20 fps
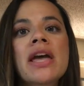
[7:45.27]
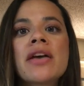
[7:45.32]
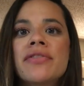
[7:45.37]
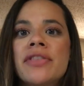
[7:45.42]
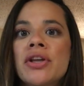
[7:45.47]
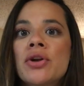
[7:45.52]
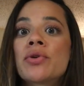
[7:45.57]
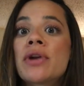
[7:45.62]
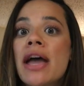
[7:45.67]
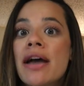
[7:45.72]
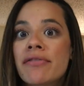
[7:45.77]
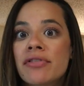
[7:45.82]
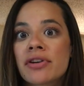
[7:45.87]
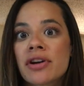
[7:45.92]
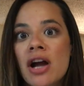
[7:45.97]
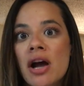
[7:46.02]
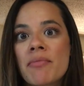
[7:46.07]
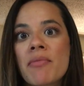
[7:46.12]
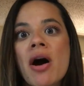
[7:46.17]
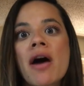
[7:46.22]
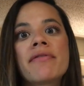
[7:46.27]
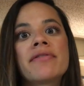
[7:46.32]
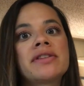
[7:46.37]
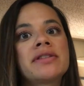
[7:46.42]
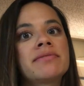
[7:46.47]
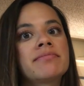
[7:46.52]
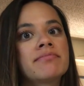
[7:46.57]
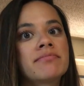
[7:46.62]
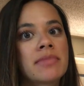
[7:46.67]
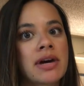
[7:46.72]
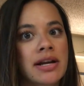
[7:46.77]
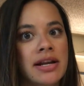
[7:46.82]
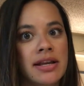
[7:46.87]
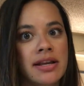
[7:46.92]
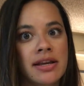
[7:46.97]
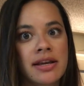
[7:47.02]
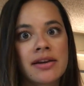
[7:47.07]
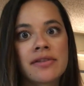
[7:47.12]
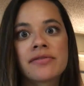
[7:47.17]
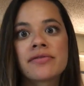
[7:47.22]
they don't ever come off as
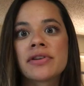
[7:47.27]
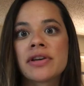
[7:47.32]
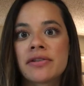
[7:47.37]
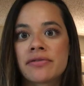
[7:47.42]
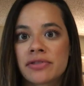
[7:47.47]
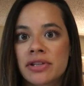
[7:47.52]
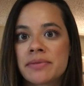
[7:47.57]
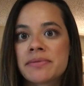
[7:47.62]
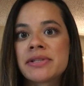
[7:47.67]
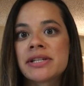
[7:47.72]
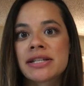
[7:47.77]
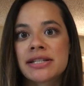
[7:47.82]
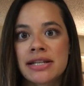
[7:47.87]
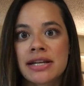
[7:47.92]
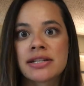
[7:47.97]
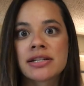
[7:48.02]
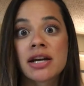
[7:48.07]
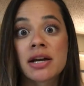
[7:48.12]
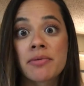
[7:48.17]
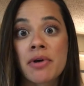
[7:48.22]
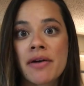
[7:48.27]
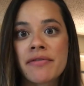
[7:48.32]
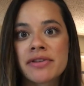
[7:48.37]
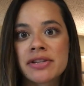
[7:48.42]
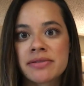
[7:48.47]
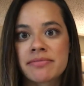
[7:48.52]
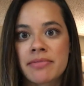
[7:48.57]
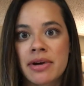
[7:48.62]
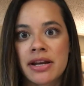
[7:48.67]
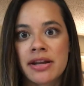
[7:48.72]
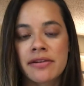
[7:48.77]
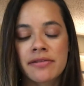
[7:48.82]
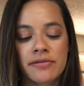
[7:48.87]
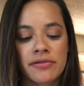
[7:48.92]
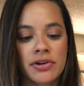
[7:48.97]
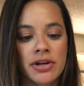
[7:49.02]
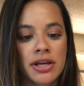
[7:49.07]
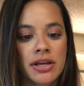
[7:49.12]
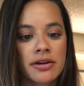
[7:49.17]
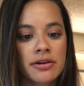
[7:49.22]
muddy if lipsticks tend to come off as muddy
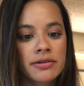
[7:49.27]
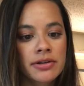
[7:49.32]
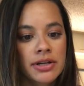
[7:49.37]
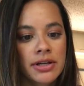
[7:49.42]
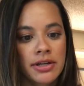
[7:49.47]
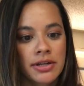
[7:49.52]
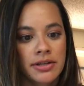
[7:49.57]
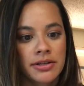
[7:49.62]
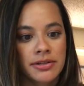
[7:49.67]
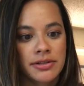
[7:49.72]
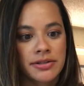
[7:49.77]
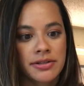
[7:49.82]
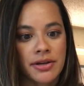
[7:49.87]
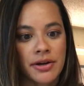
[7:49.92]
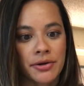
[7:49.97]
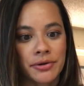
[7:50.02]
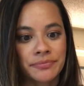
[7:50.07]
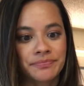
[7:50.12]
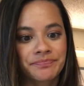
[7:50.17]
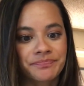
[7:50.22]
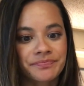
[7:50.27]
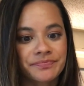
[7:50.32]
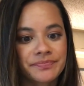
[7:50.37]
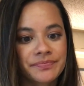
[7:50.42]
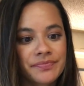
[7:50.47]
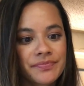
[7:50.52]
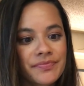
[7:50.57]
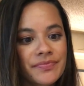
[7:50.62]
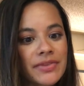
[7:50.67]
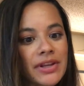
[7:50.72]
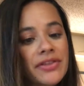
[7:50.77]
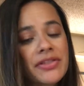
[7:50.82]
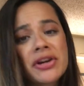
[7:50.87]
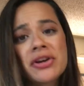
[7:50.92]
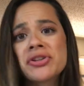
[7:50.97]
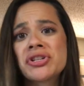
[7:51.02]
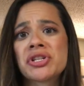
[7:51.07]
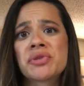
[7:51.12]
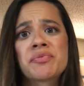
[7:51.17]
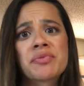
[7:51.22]
for you. So
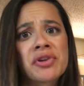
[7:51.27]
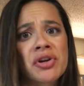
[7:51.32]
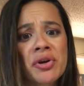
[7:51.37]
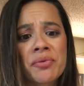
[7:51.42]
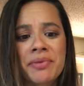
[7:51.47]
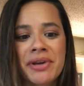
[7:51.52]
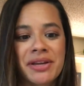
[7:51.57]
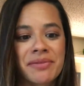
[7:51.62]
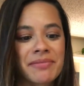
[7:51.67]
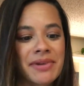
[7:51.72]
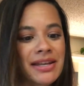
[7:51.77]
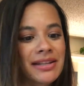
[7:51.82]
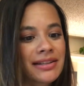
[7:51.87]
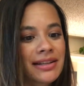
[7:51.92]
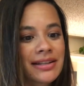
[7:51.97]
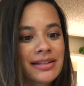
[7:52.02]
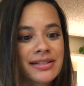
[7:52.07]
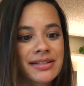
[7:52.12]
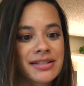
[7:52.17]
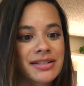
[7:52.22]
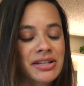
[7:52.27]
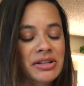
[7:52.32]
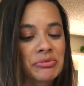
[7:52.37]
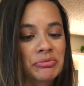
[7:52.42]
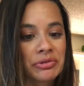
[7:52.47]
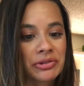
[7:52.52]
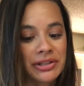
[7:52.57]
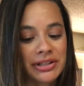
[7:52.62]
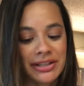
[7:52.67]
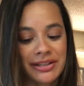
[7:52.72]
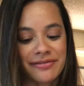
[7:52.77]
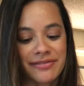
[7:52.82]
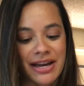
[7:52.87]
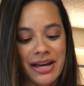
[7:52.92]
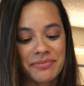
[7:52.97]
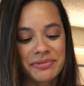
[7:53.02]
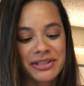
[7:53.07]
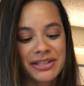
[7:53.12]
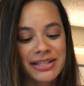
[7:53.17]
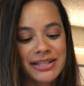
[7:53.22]
they're just pure pigment, like just completely
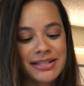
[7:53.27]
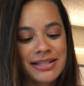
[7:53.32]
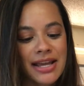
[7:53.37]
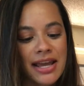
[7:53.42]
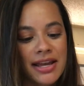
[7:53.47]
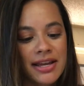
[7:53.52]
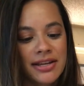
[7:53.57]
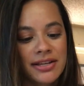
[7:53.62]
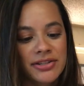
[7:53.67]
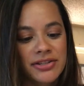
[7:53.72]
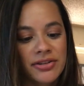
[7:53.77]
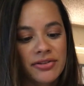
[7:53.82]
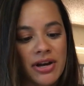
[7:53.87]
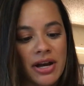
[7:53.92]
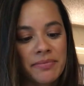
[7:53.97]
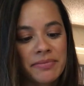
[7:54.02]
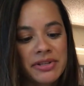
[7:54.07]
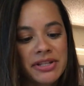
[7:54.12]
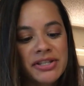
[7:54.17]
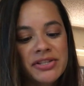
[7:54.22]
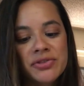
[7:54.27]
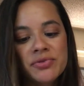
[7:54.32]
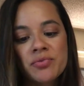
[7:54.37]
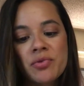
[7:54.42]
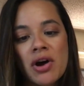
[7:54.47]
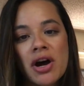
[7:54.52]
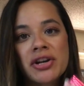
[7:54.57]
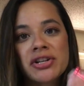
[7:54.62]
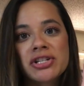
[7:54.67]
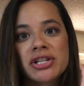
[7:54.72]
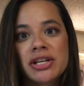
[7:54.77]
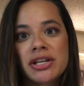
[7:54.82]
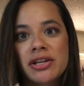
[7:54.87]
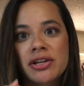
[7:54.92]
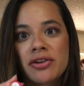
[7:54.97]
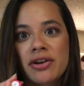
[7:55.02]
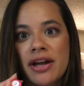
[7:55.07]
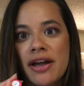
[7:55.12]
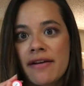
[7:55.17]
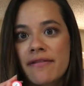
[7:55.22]
fabulous. So I'm gonna swatch
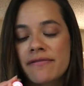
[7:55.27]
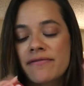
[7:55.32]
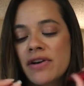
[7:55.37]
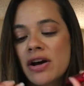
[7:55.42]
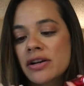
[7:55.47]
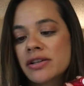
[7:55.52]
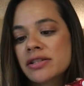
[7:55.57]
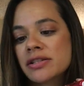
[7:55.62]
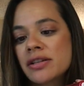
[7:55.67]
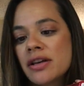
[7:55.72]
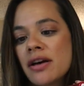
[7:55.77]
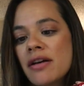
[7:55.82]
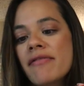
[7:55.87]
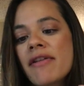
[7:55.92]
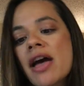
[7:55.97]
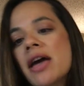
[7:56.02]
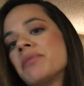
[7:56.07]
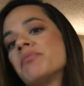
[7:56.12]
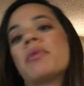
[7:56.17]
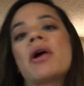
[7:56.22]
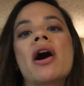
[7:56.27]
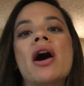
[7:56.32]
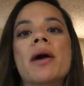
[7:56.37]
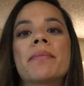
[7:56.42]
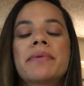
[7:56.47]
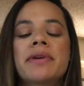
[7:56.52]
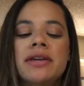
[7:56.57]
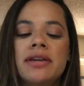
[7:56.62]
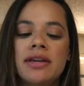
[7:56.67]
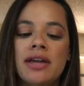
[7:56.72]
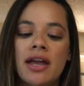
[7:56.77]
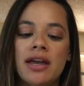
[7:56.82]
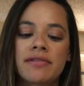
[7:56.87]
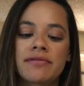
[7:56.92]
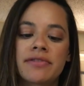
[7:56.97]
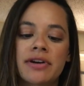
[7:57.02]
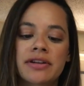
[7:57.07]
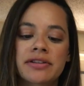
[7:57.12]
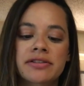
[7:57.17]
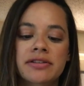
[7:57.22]
here. I have Foxglove and Poppy,
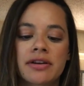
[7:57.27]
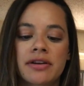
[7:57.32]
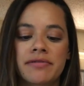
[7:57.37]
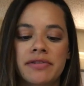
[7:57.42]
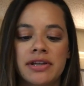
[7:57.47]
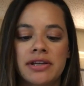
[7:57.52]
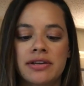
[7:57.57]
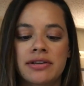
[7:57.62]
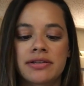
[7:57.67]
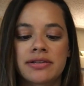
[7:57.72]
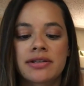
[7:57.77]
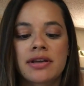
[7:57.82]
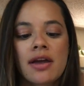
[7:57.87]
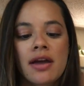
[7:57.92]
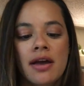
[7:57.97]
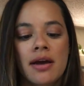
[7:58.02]
and Foxglove is